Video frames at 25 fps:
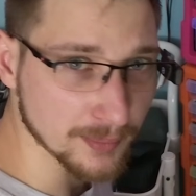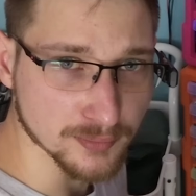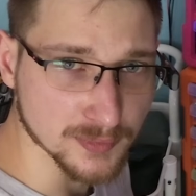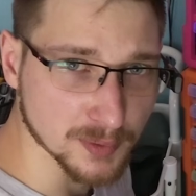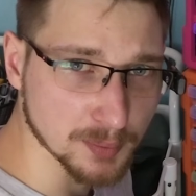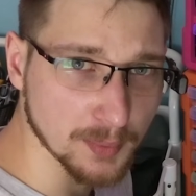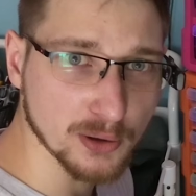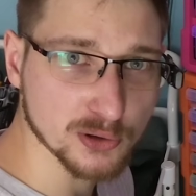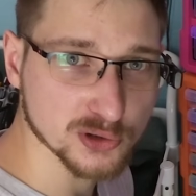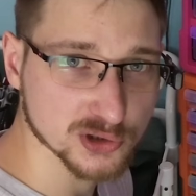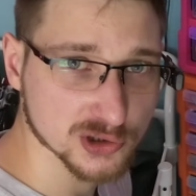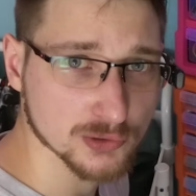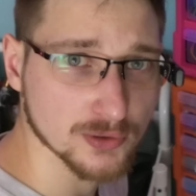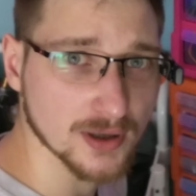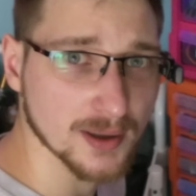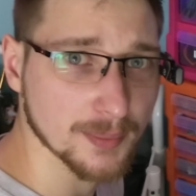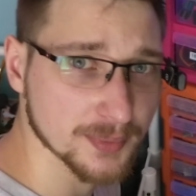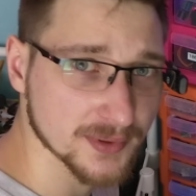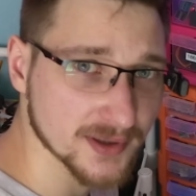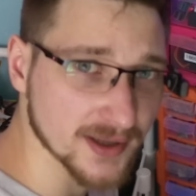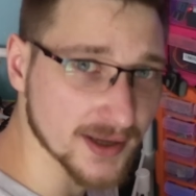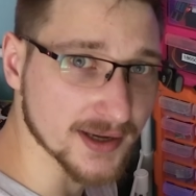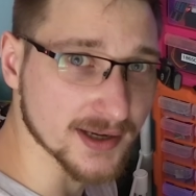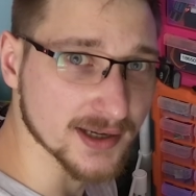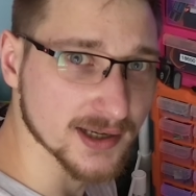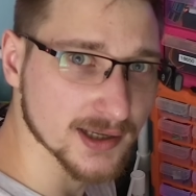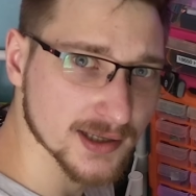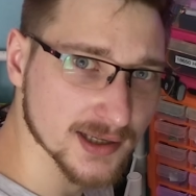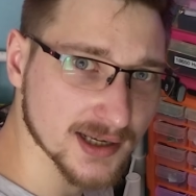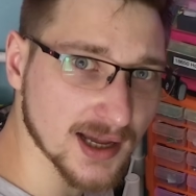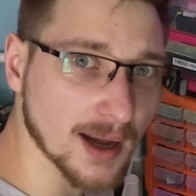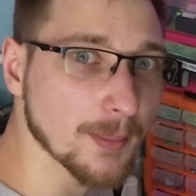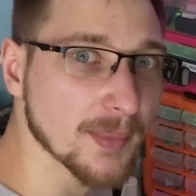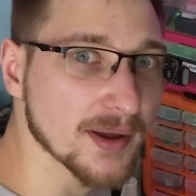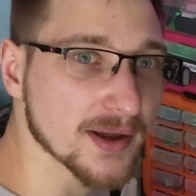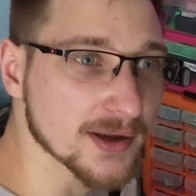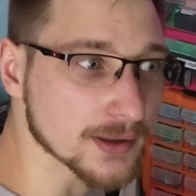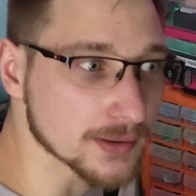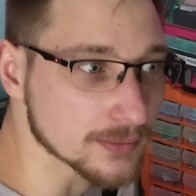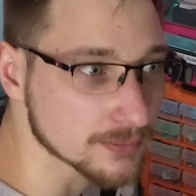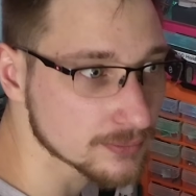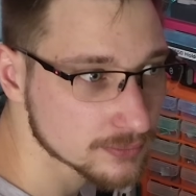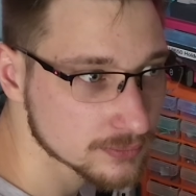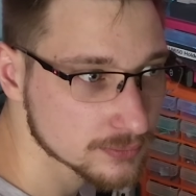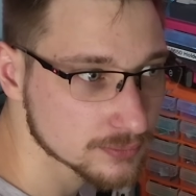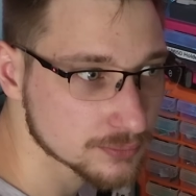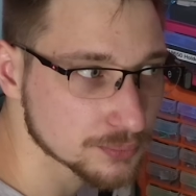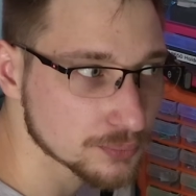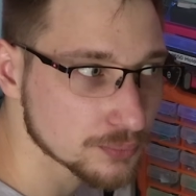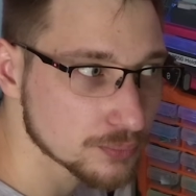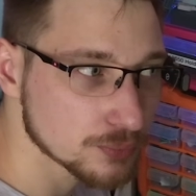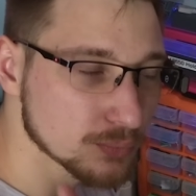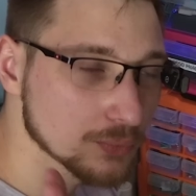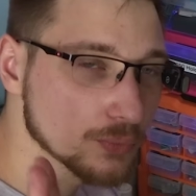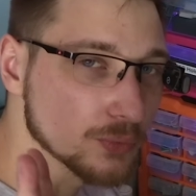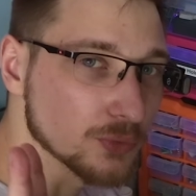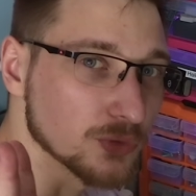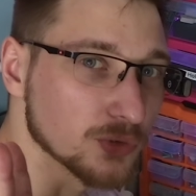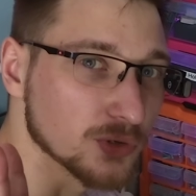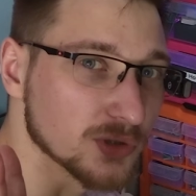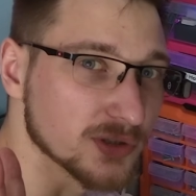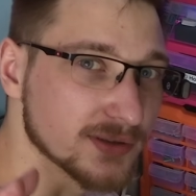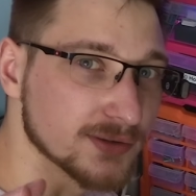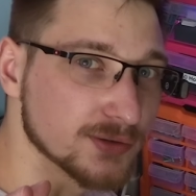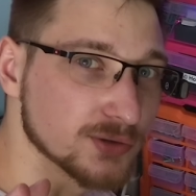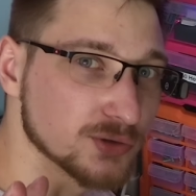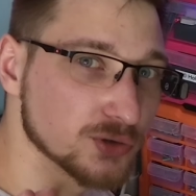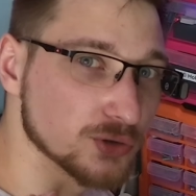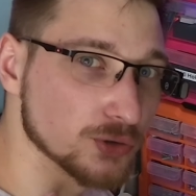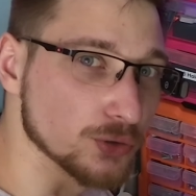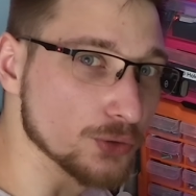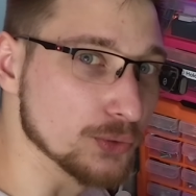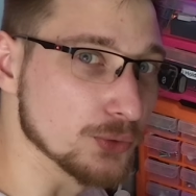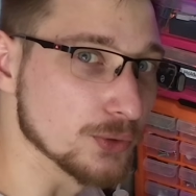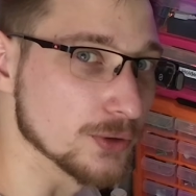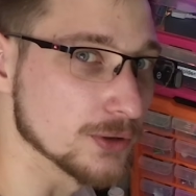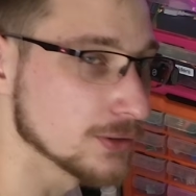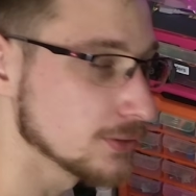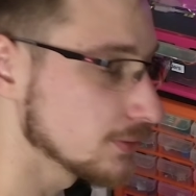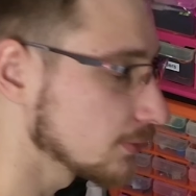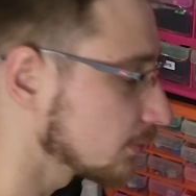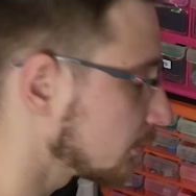Mimosa update coming soon.